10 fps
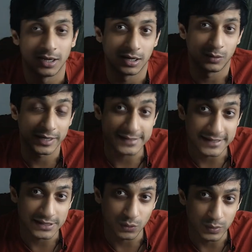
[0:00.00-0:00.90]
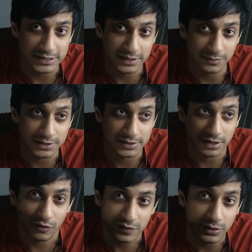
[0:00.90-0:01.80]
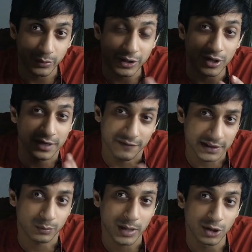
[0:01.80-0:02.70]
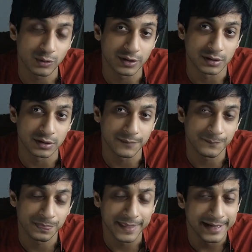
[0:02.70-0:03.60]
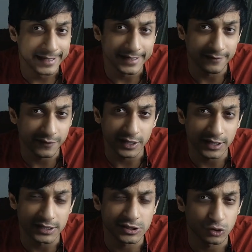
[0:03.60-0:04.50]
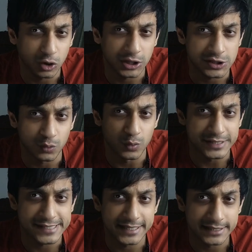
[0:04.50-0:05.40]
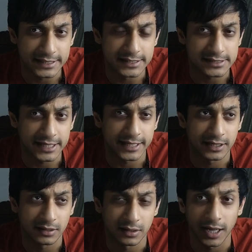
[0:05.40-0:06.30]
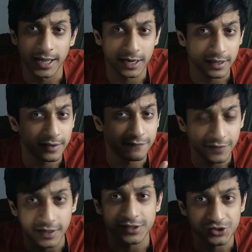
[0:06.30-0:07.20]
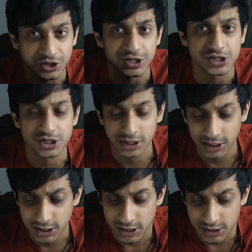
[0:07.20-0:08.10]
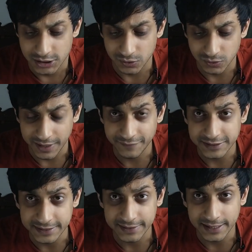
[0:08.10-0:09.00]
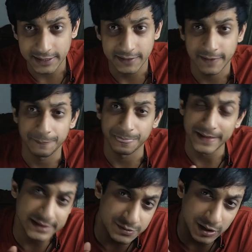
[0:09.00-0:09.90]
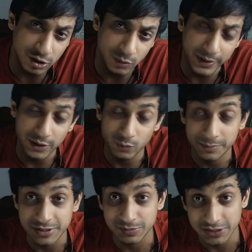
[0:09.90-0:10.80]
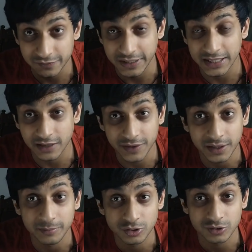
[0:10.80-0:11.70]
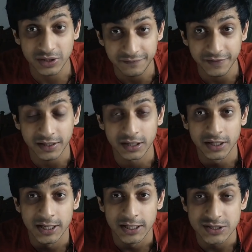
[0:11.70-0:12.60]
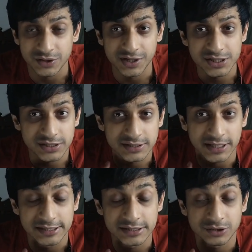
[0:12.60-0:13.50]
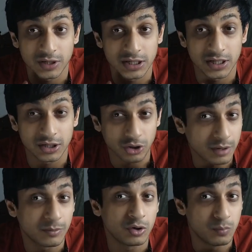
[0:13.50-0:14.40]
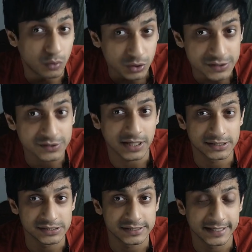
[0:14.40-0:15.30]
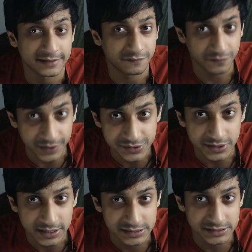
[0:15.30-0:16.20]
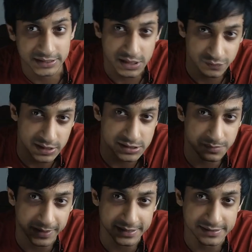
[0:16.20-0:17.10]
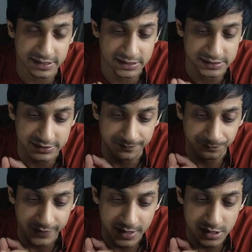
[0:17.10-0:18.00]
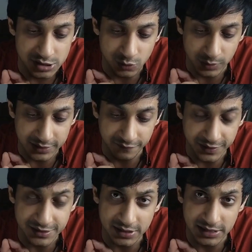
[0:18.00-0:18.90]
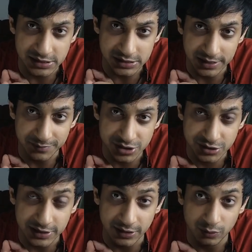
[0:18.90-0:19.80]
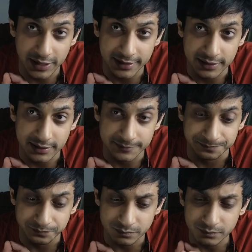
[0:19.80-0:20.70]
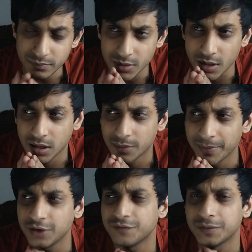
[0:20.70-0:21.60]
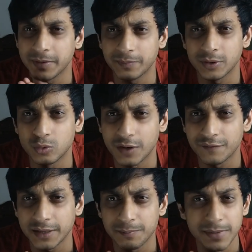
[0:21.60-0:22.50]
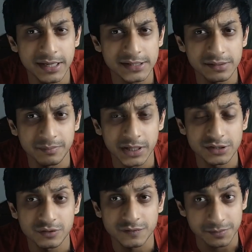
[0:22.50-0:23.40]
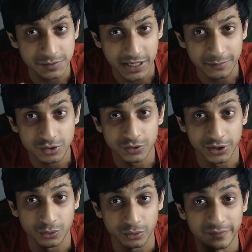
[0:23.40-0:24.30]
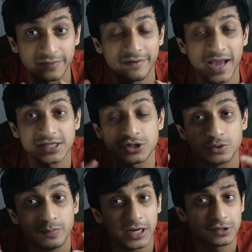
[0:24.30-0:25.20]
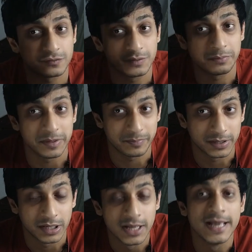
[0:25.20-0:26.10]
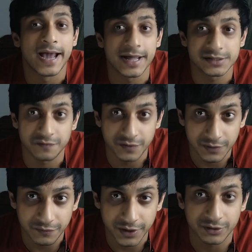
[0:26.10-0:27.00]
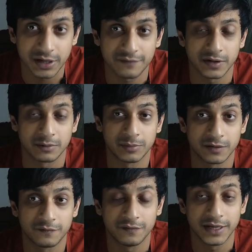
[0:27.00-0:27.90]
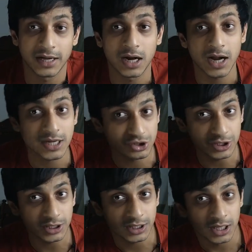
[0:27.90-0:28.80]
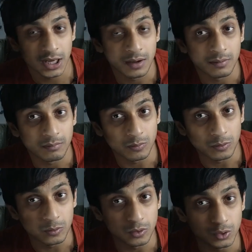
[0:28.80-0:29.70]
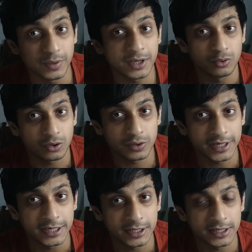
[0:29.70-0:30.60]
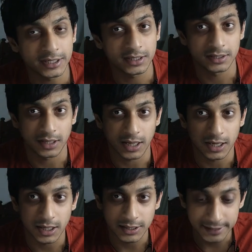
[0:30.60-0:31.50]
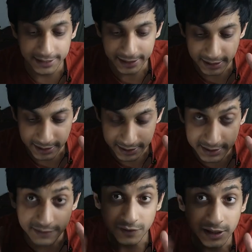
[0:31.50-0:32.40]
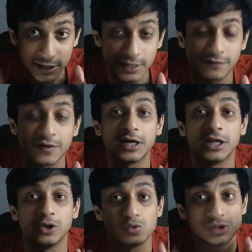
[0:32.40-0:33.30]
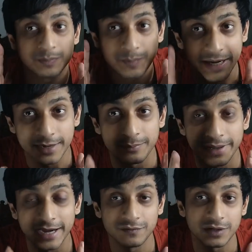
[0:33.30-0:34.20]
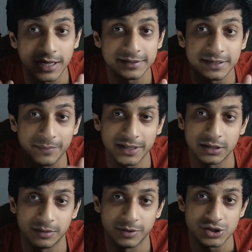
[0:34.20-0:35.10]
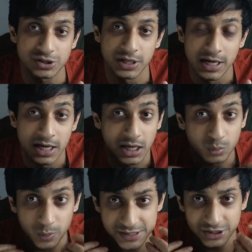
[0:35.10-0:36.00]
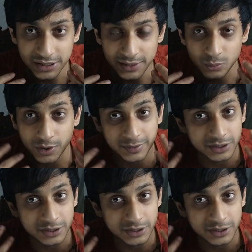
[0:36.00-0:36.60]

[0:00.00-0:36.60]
when I say squeezing, but obviously when you're giving the value in return, definitely it's not squeezing. It is like a fair exchange. So having said that, this particular video will be specifically covering about the traffic generation strategy. So I'll talk about both the strategies, like the free strategies as well as the paid strategies. So with the free strategies, let me just tell you, like many of the people who have like millions and millions of subscribers on the YouTube have access to millions of the people as a free traffic. But if they are actually doing good on the internet, they definitely use a paid advertising method, because conventionally what we